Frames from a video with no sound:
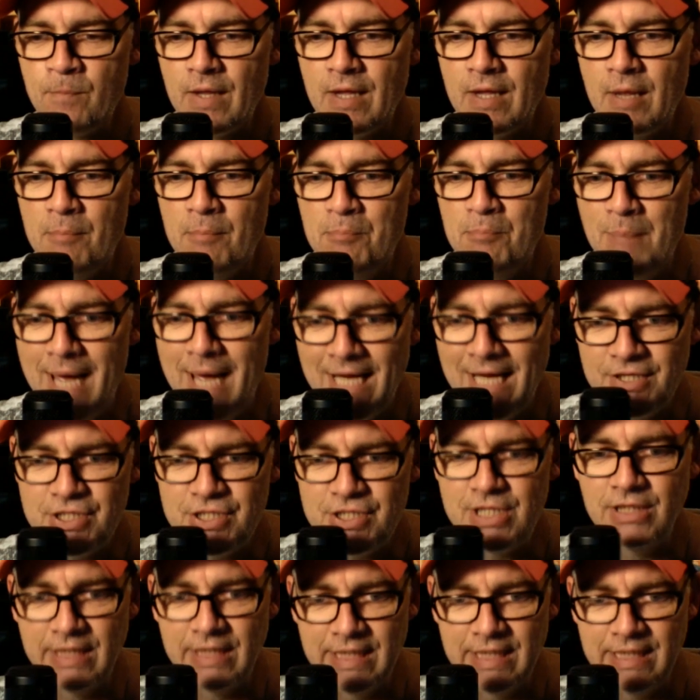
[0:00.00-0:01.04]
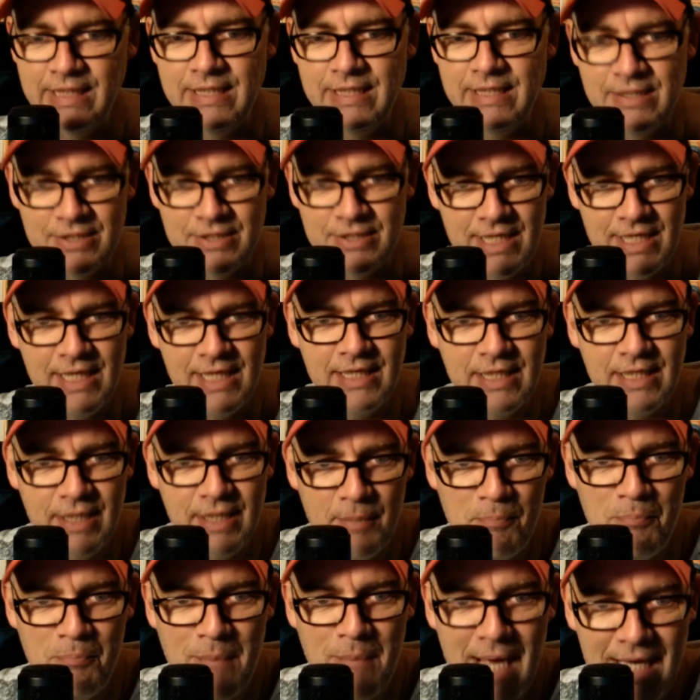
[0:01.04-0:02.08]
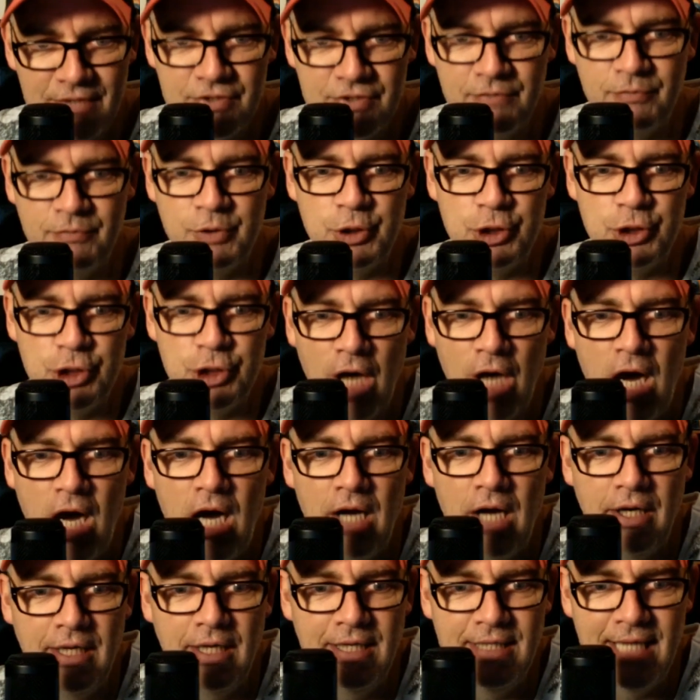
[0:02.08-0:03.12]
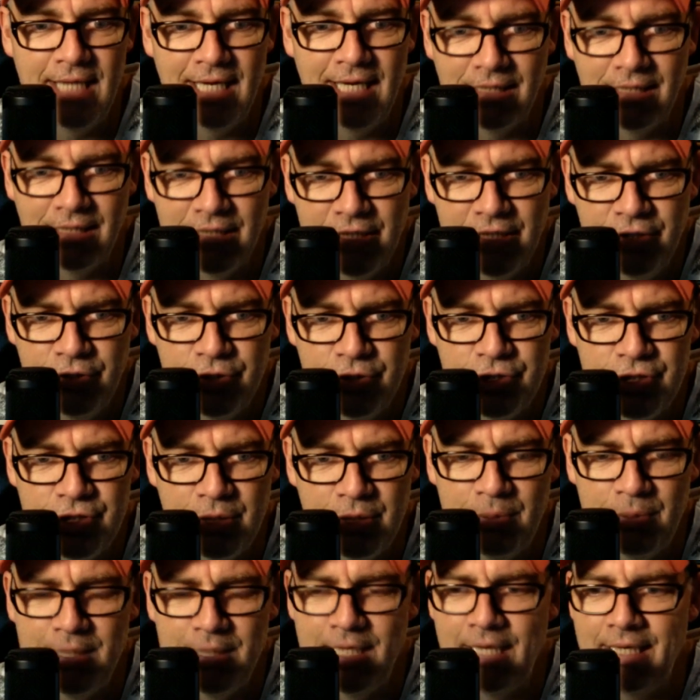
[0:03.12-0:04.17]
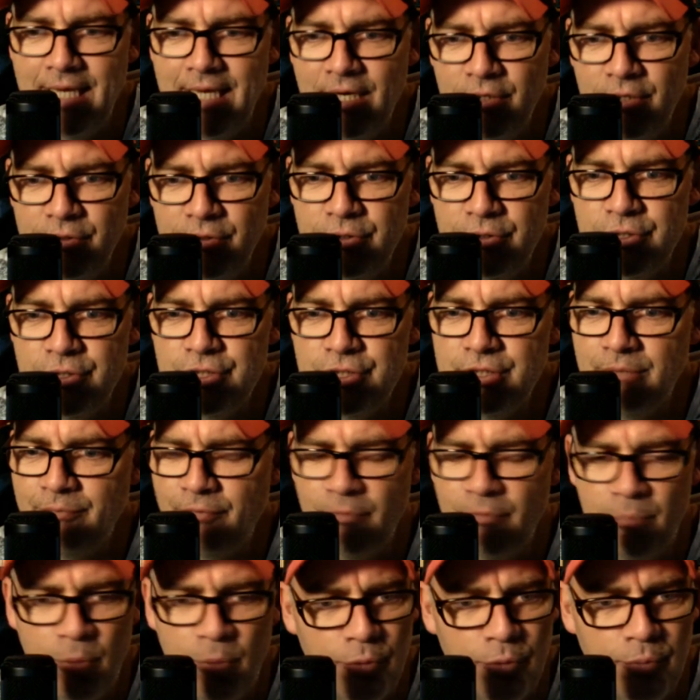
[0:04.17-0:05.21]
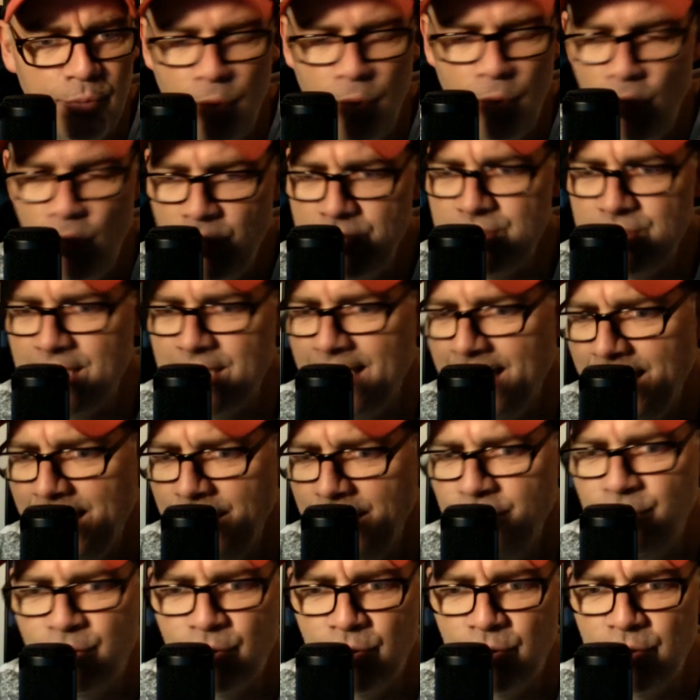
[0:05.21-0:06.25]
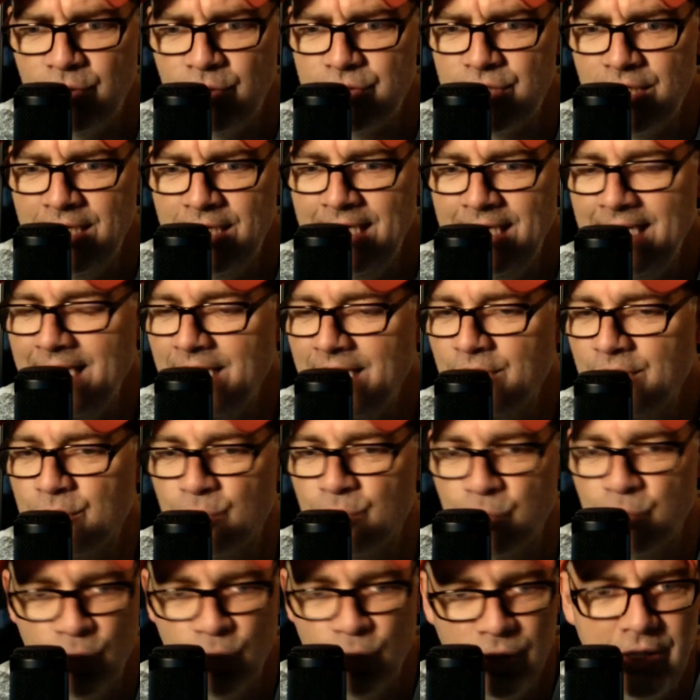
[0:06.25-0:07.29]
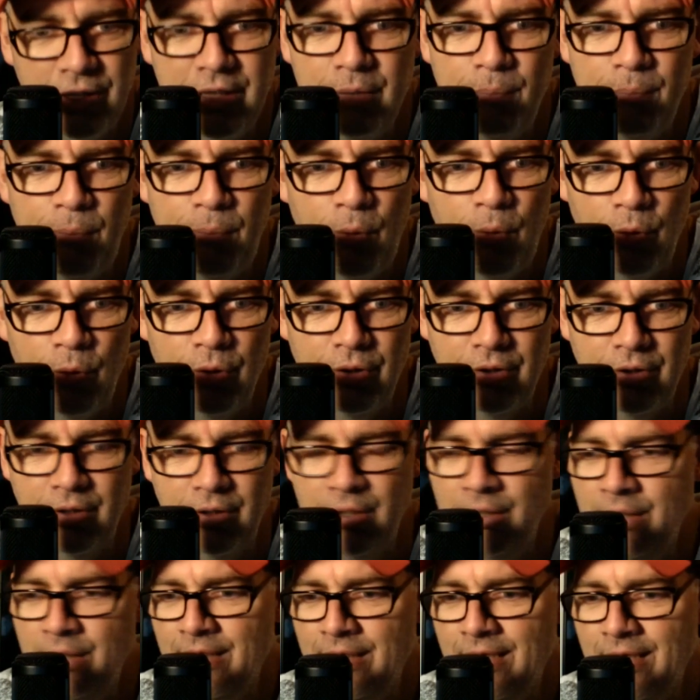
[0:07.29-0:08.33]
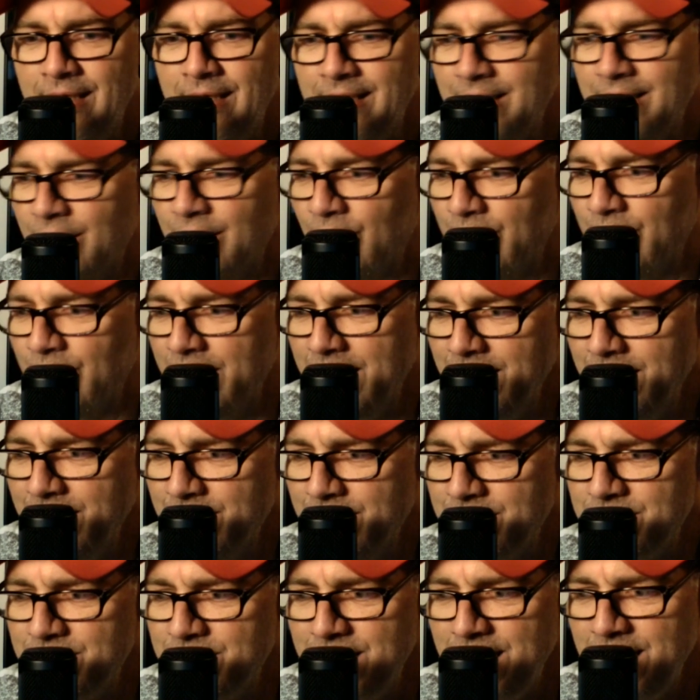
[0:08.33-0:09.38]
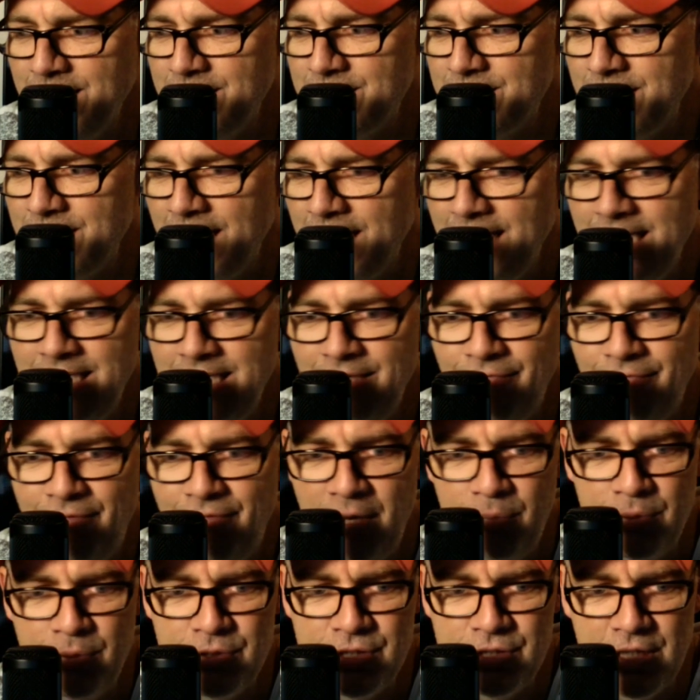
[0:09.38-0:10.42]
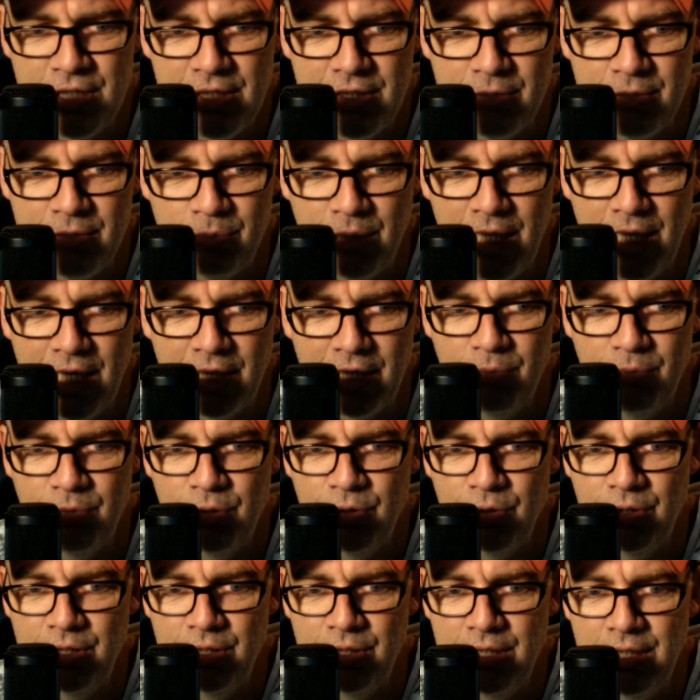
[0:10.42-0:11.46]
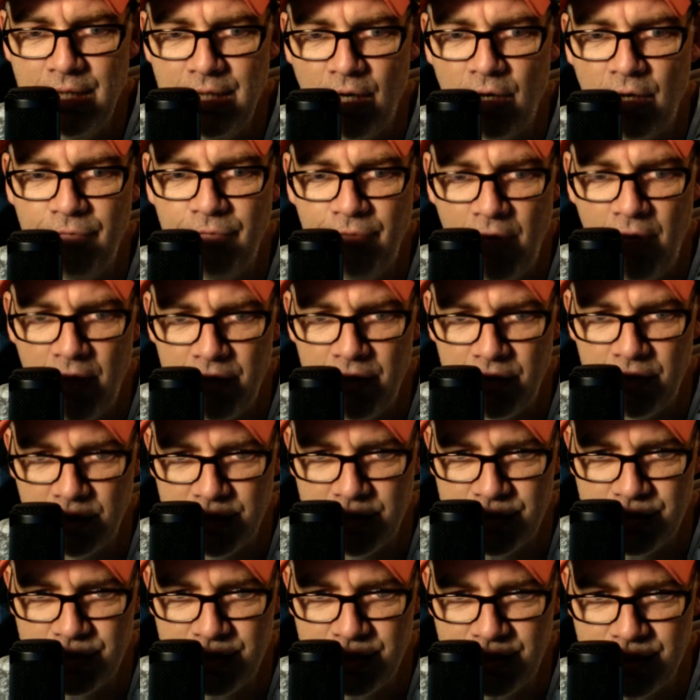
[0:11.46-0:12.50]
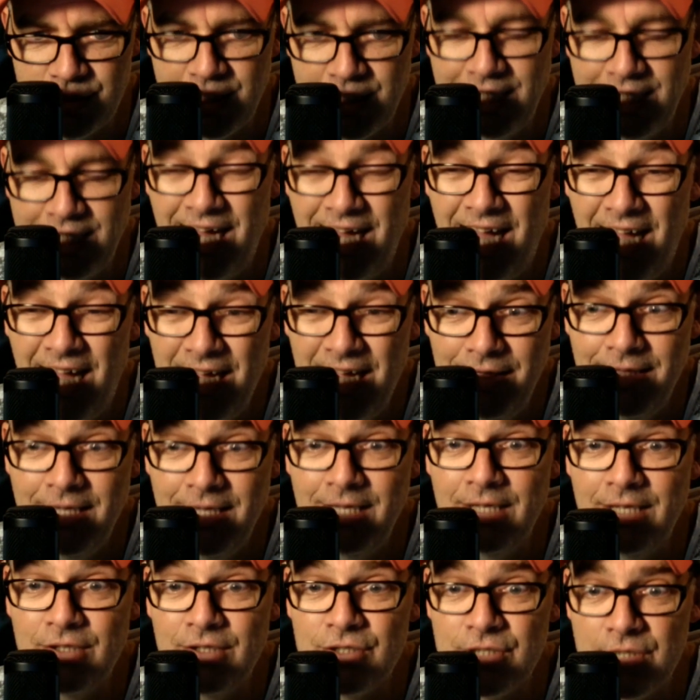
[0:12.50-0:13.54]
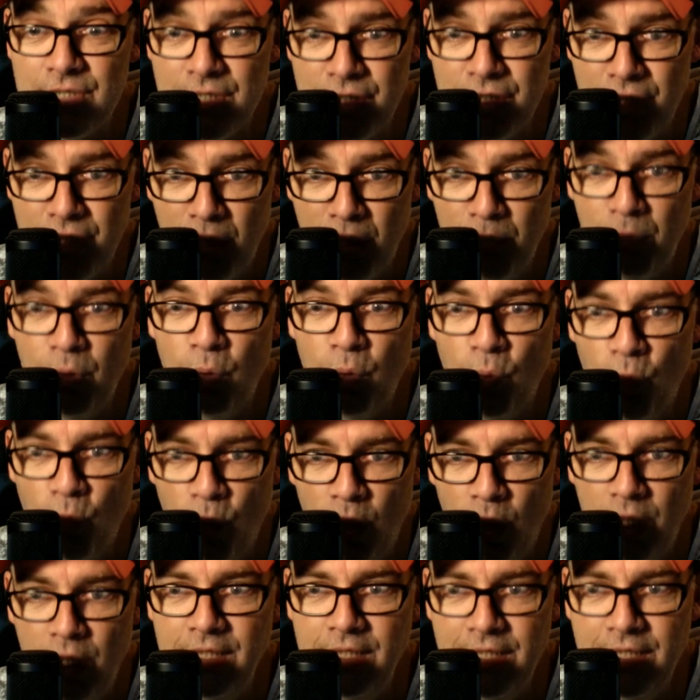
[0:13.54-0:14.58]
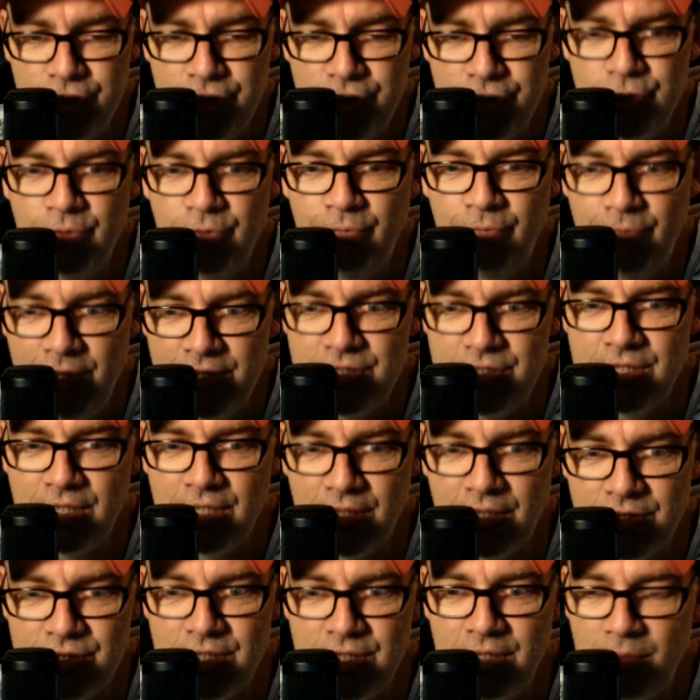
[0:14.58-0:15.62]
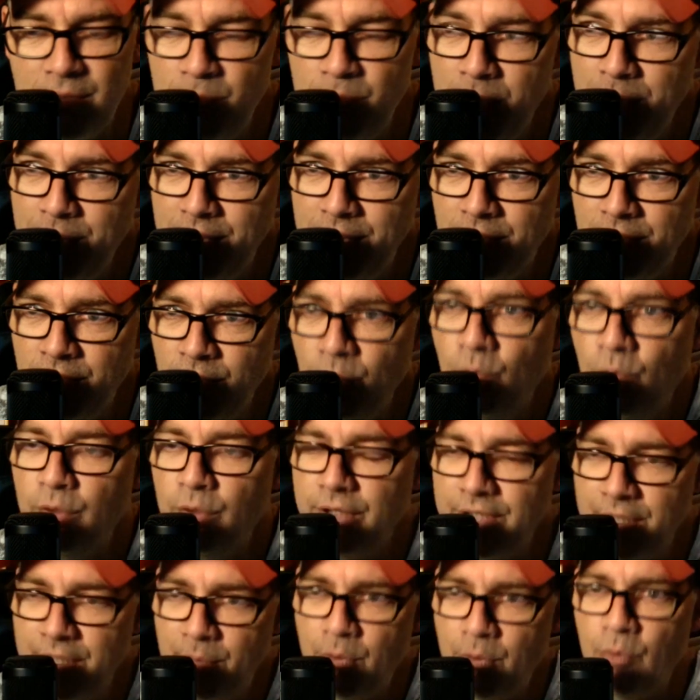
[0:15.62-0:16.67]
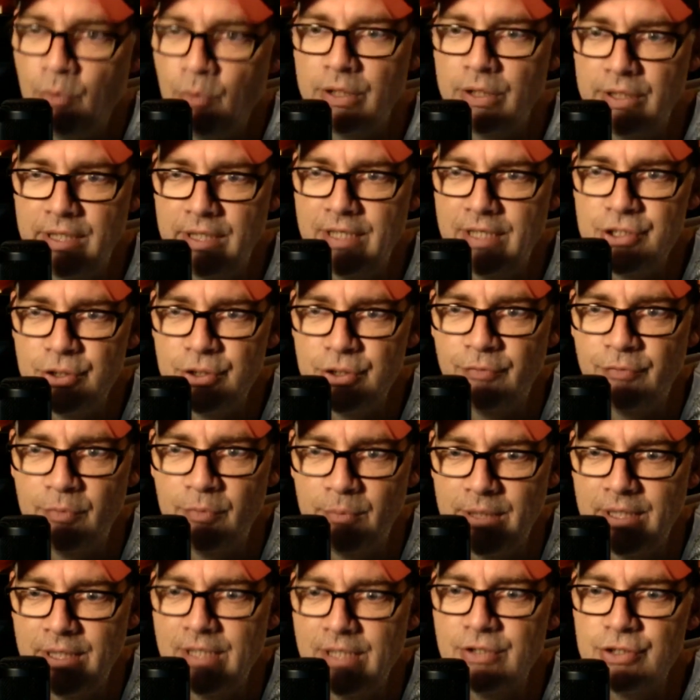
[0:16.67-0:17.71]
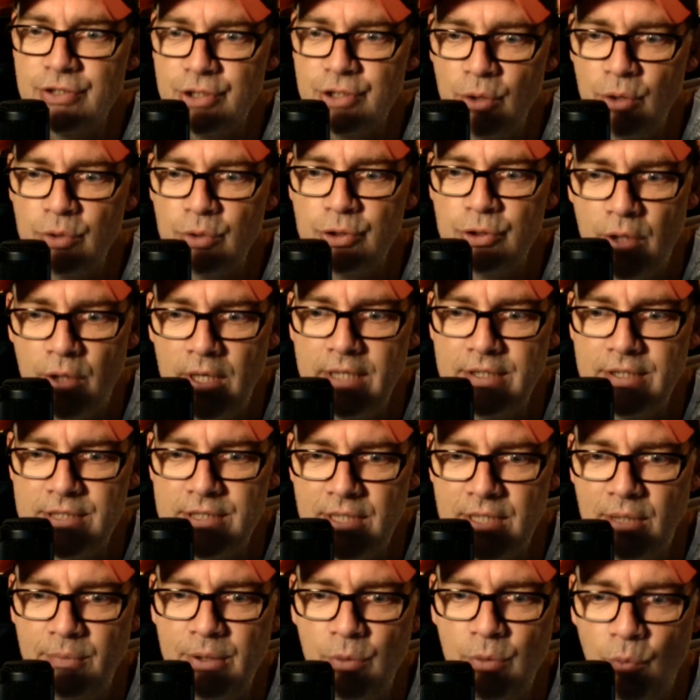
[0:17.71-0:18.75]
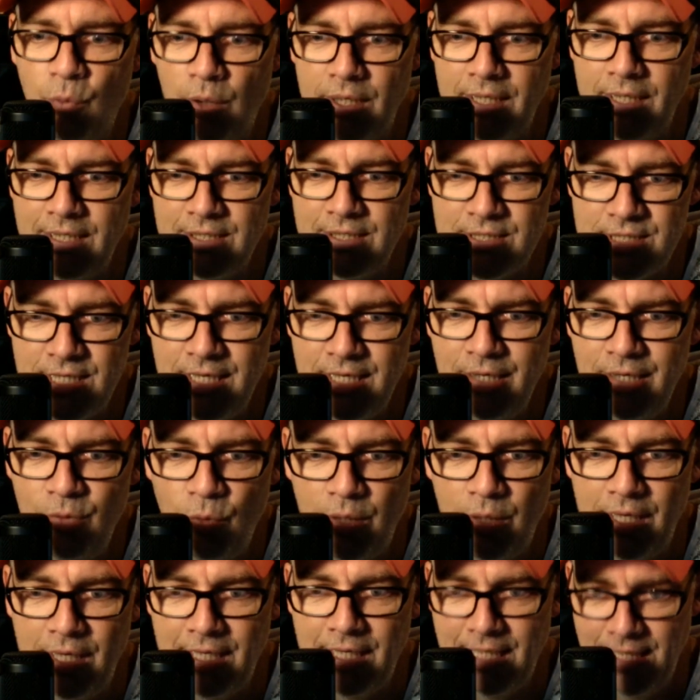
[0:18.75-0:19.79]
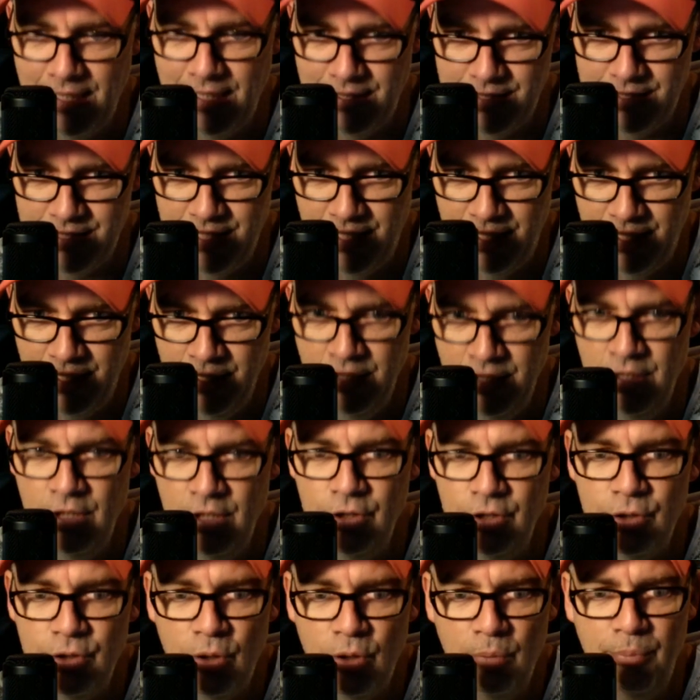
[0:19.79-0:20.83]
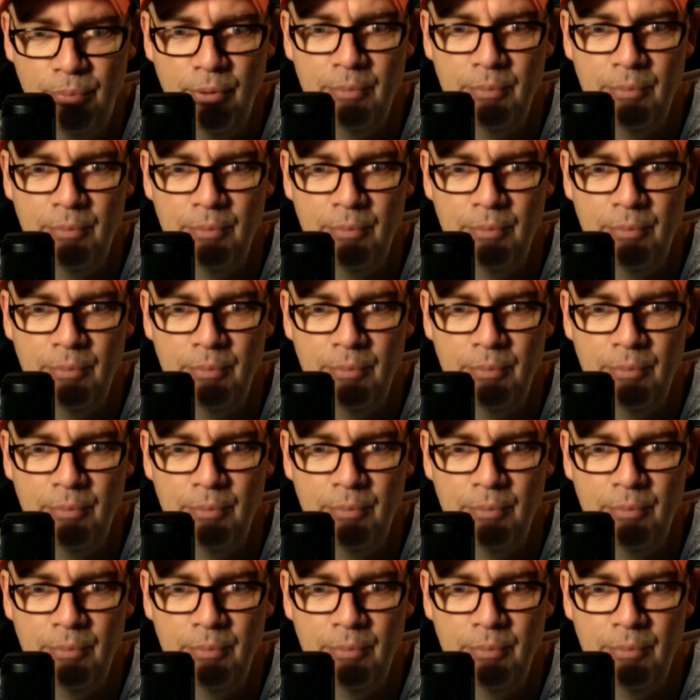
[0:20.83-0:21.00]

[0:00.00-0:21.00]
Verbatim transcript: masculinity has taken a massive shot and that leadership and that eldership for both boys and girls is really important mm-hmm. you know mm-hmm. in the states 85% of the black community are fatherlessness and mm-hmm. i think it's the number one issue facing us that maybe well the number one issue for me is don't try and tell me what i can say and what i can't say don't okay. put me